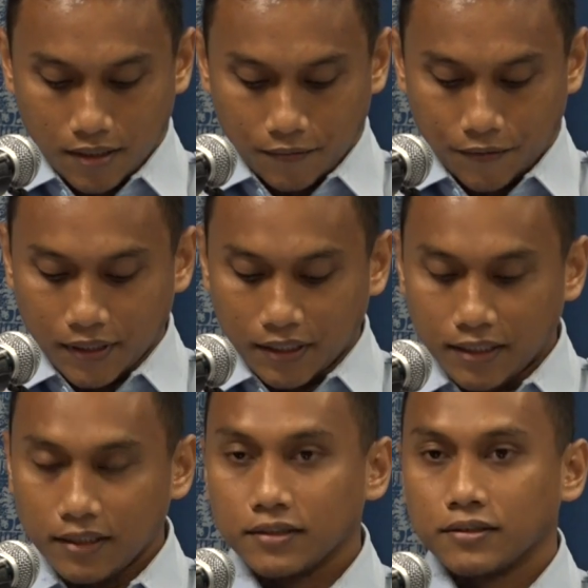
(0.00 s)

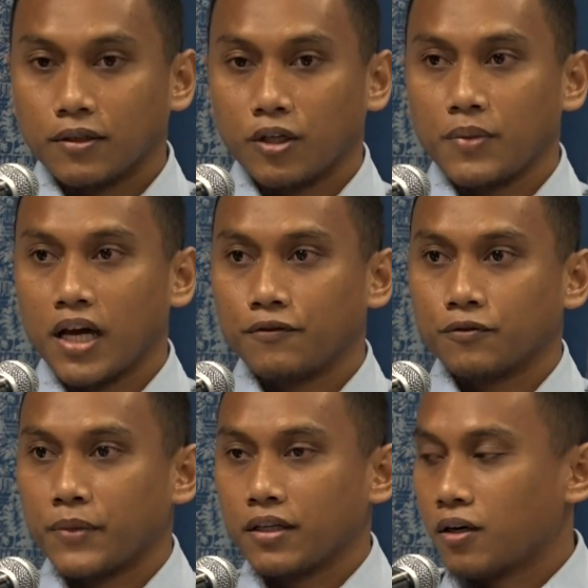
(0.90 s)
Finally, on behalf
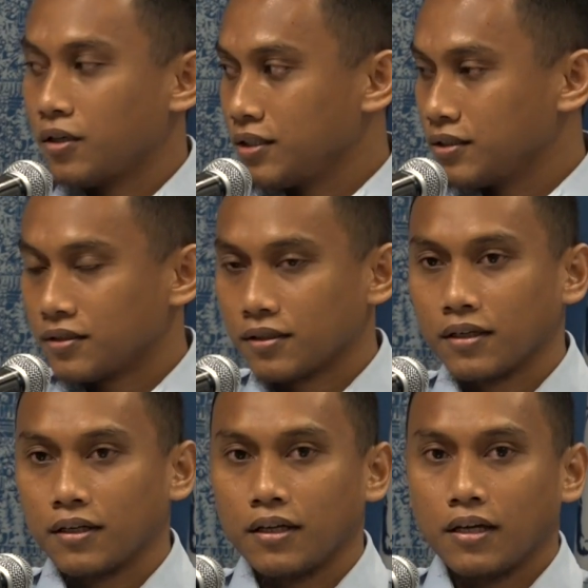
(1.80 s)
of my colleagues,
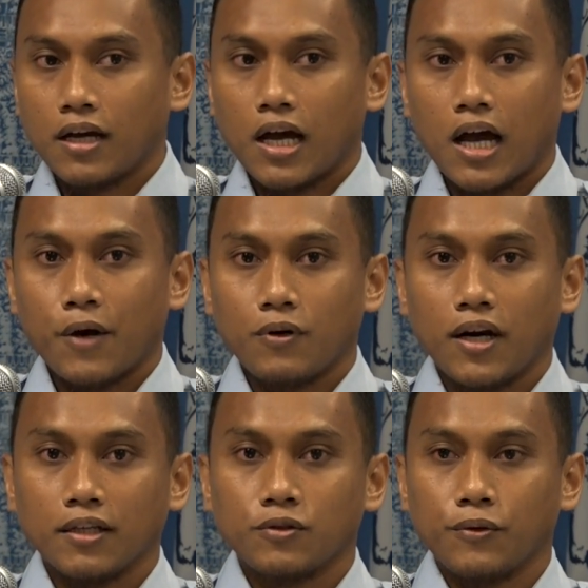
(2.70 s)
I would
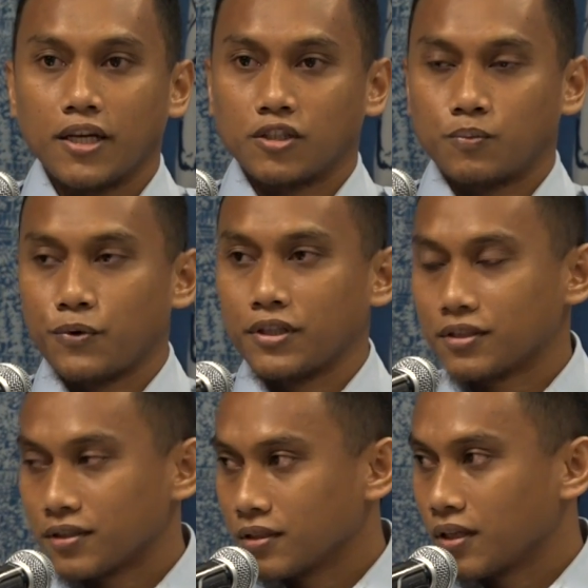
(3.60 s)
like to
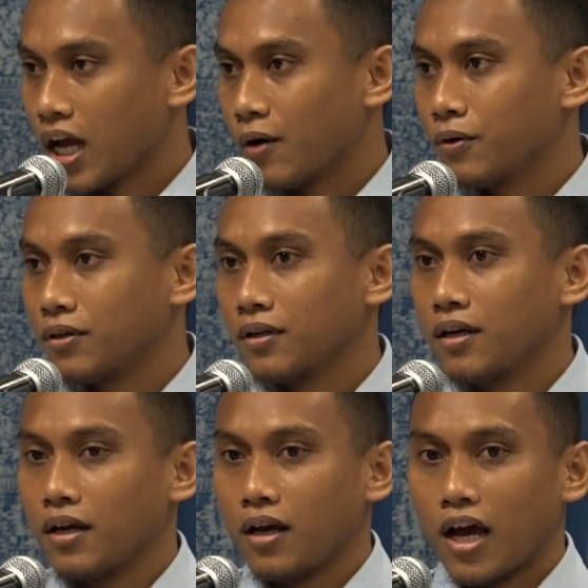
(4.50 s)
express our
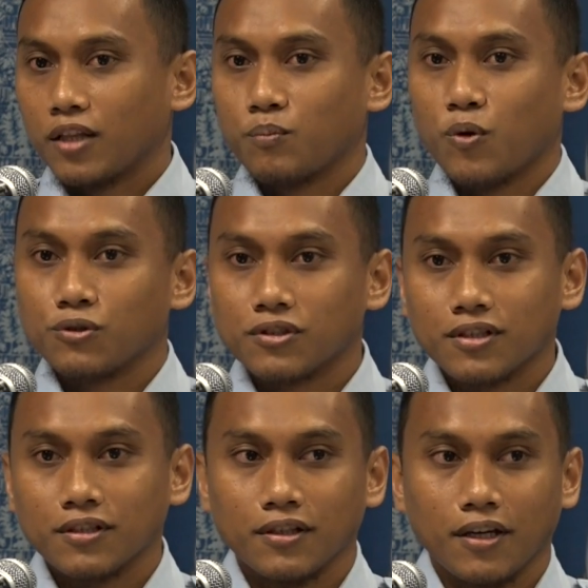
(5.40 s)

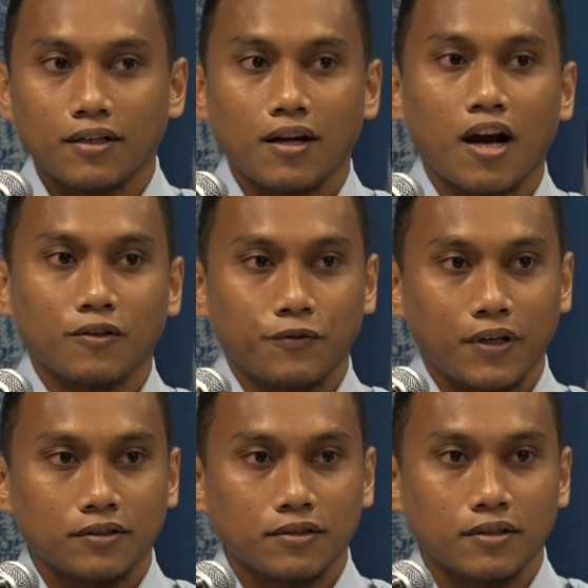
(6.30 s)
utmost and
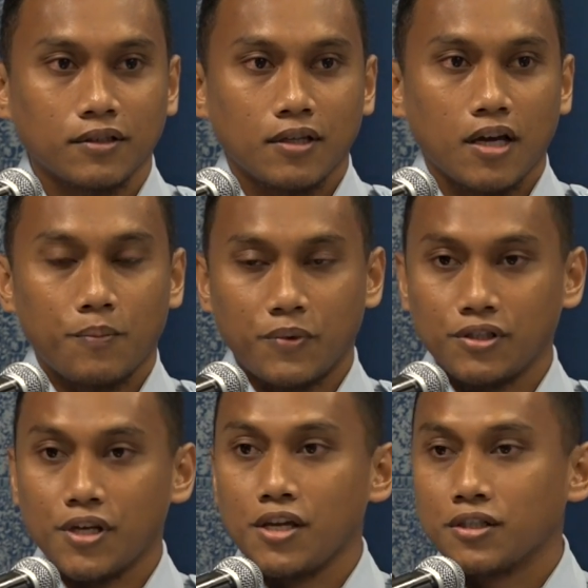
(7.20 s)
heartfelt
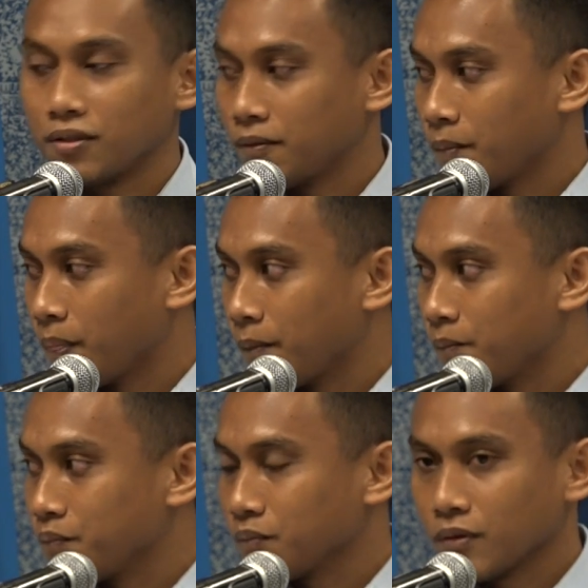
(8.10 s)
appreciation
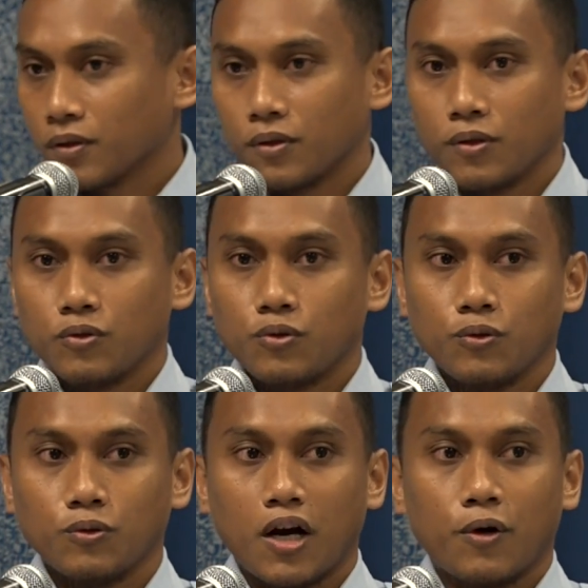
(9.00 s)

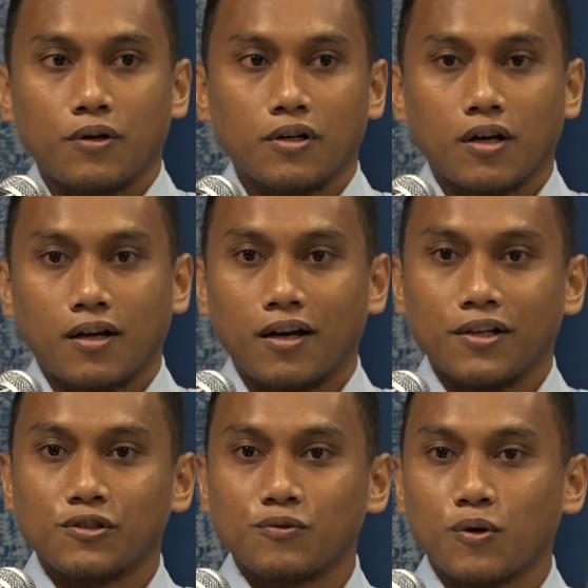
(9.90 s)
to our
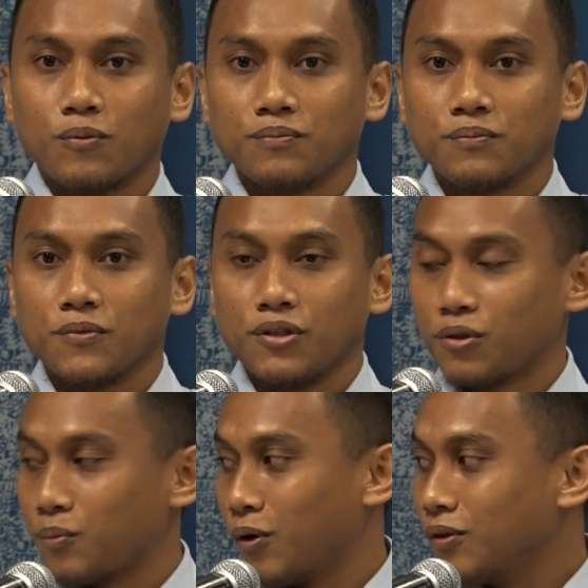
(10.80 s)
colleagues from
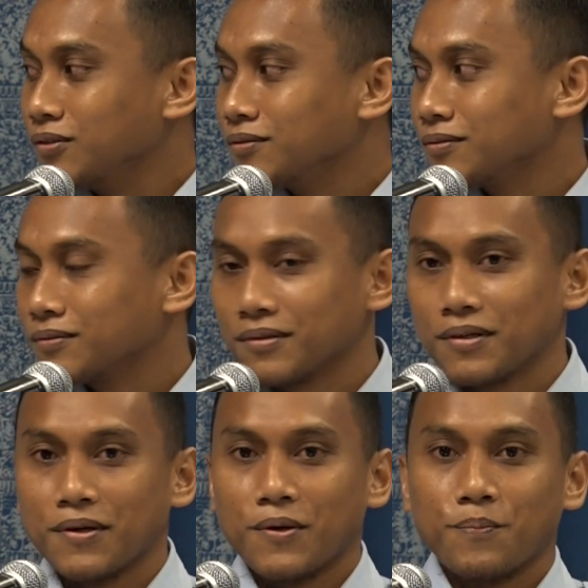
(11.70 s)
Interpol.
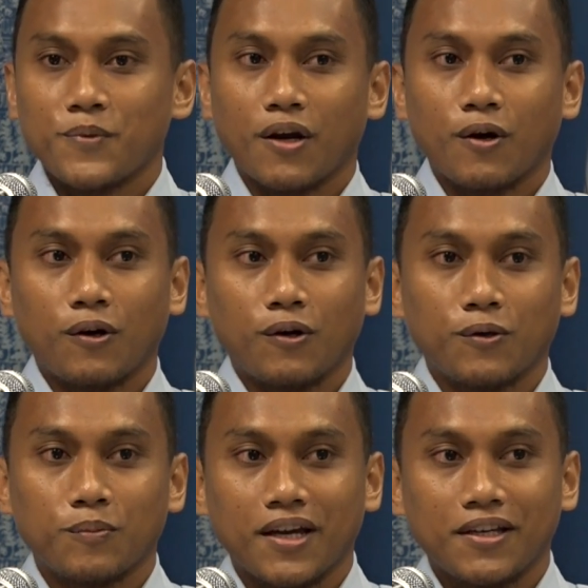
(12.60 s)
May I call
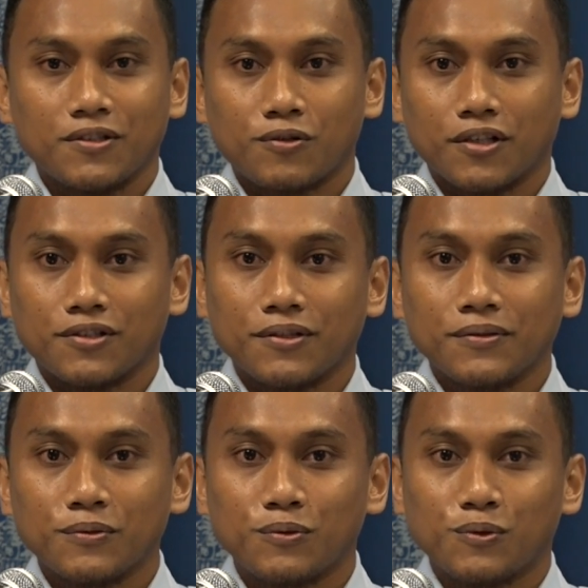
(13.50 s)
on my instructor
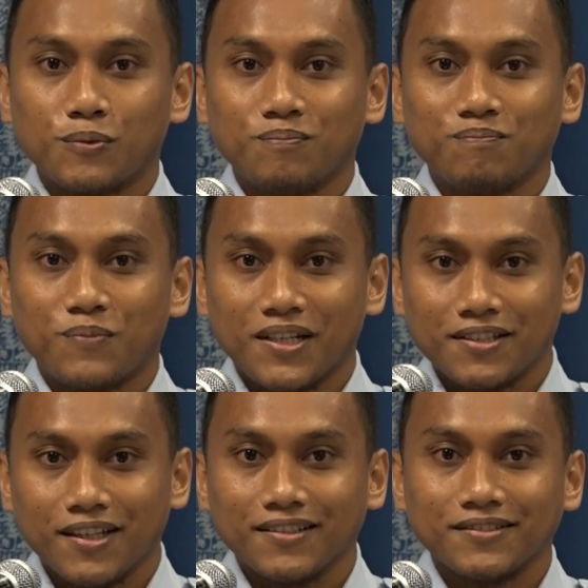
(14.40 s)
to please
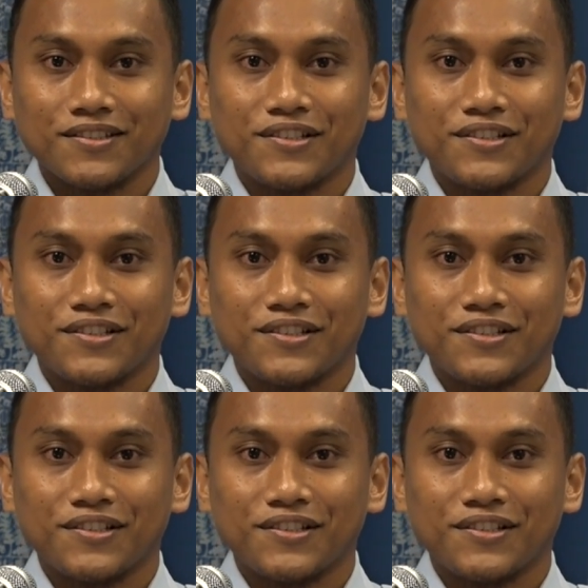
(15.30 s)
stand,